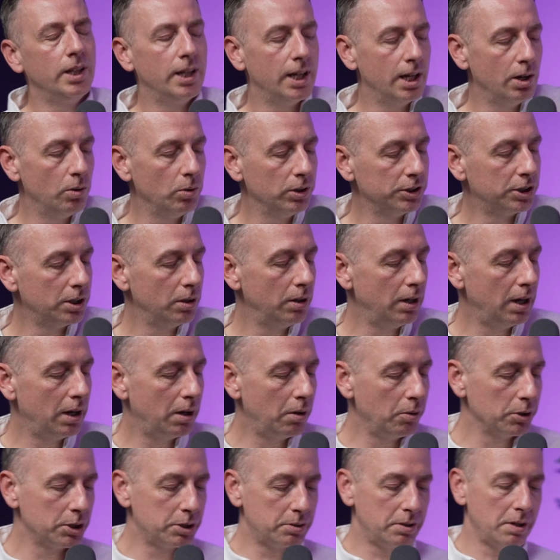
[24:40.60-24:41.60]
Yeah, well, so
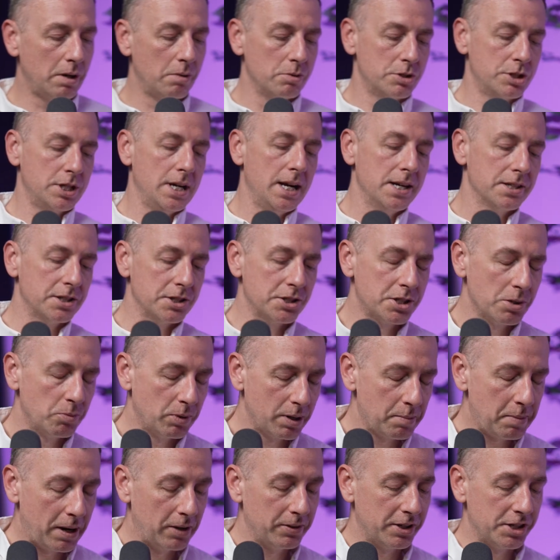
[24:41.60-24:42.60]
I was chatting to
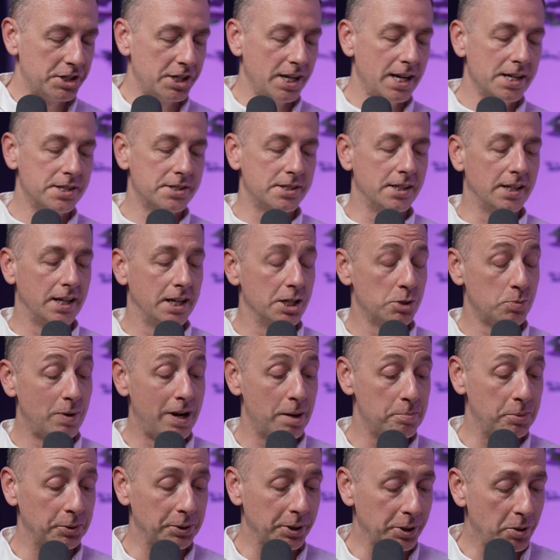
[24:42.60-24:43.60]
someone about this yesterday. It's why
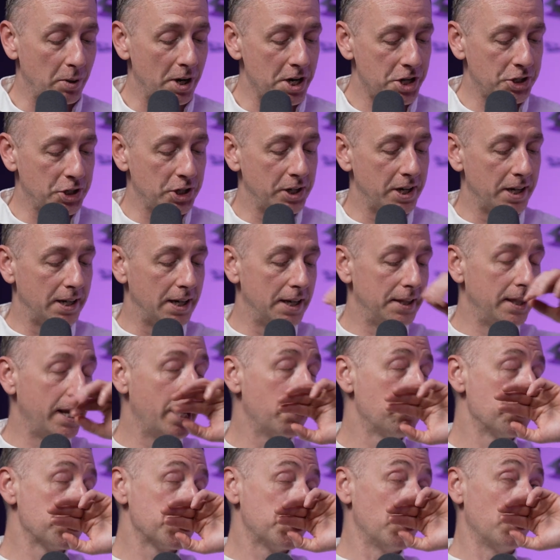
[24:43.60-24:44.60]
I put the question in, and
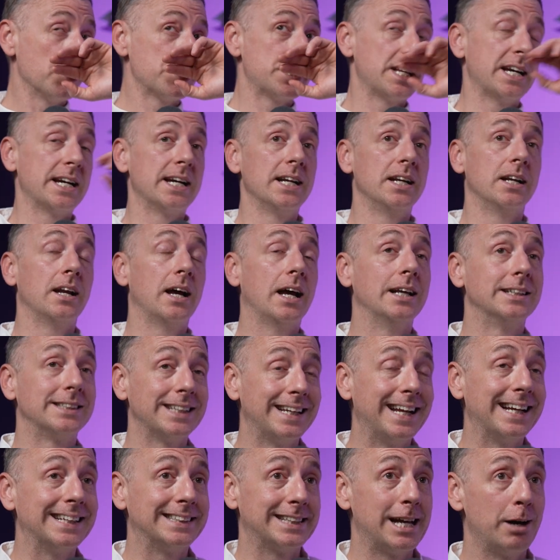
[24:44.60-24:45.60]
they were sort of saying, as
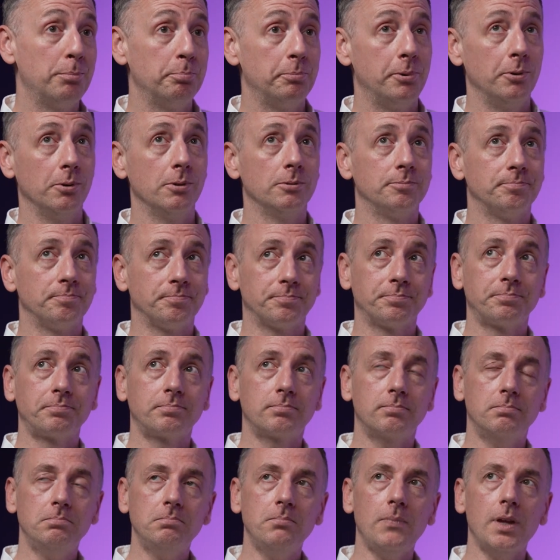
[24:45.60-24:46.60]
an example,
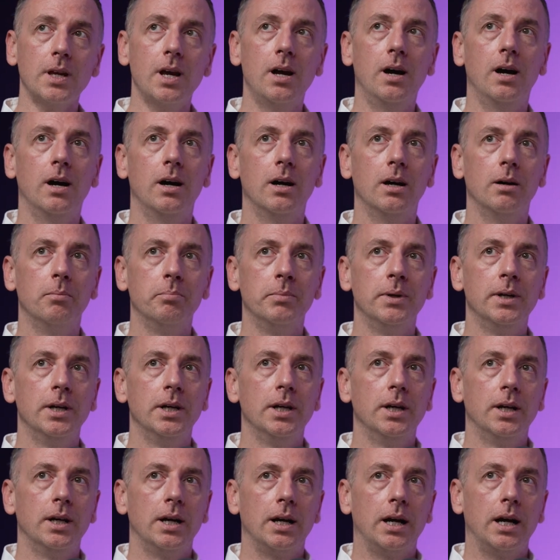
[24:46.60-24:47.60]
and
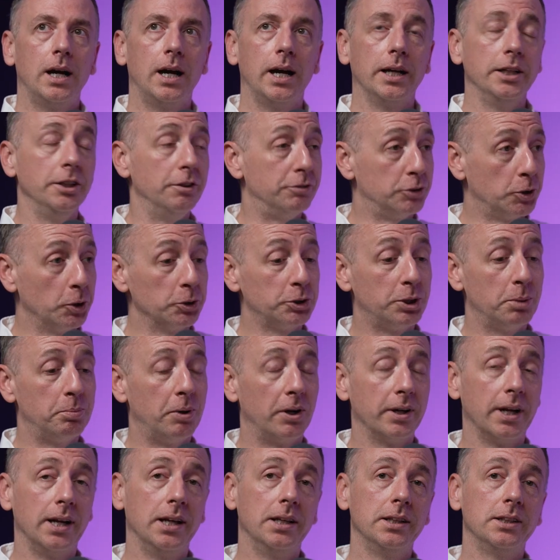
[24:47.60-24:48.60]
you've touched
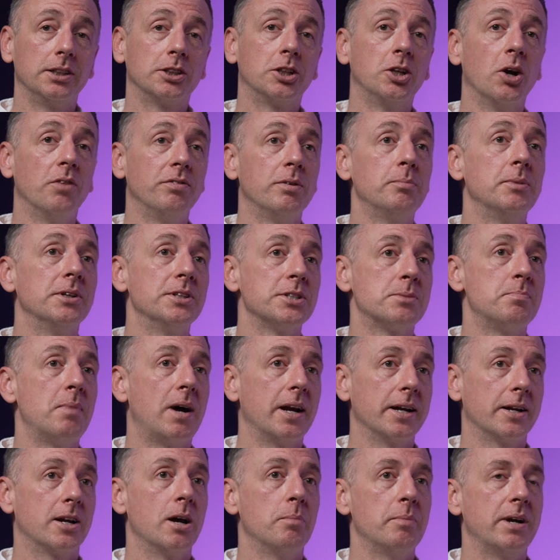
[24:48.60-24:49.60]
upon it, governments
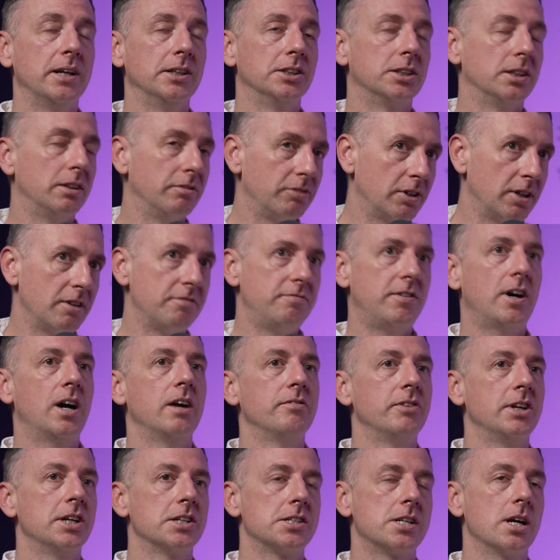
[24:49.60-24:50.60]
might come in, so they've got a
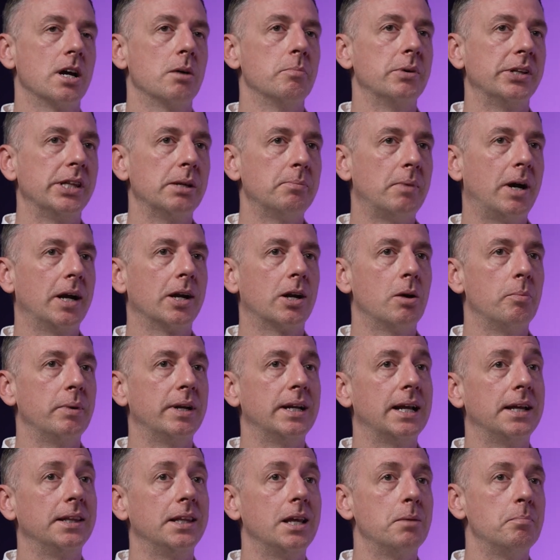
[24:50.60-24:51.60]
5-year term, and they might come
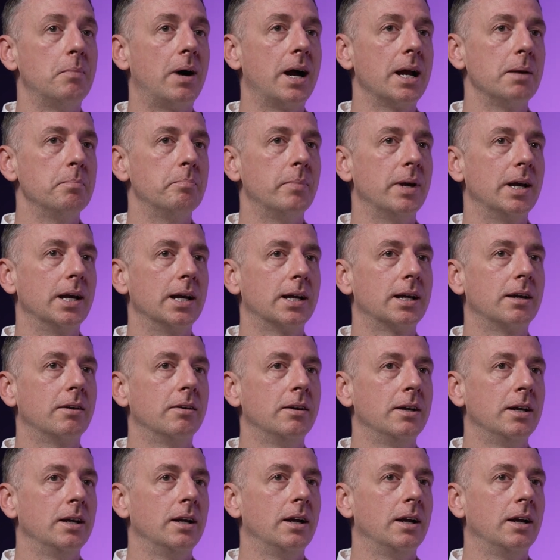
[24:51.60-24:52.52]
in and they might make